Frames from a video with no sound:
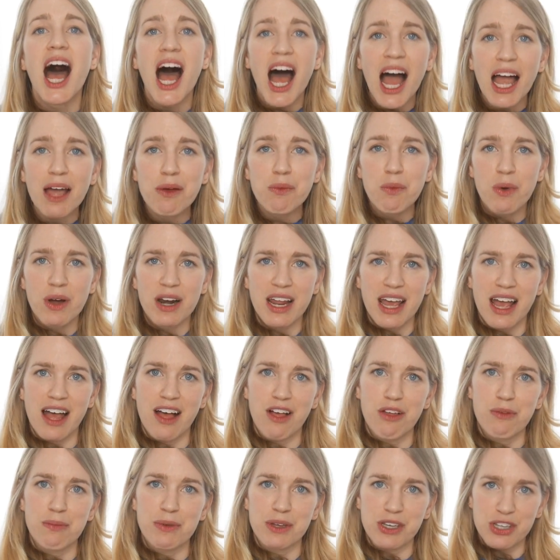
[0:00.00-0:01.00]
I want to
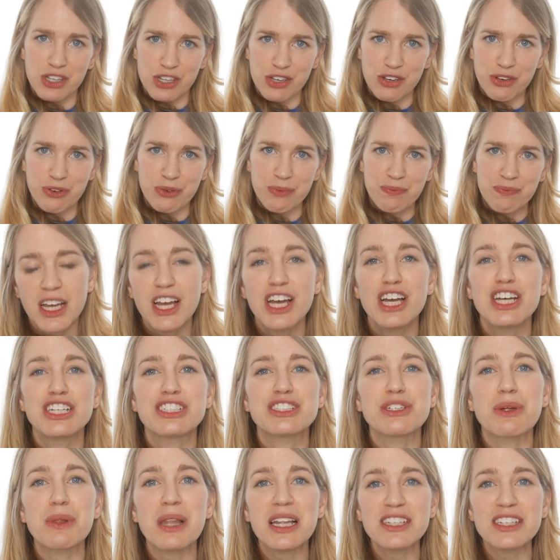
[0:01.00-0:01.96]
help you. So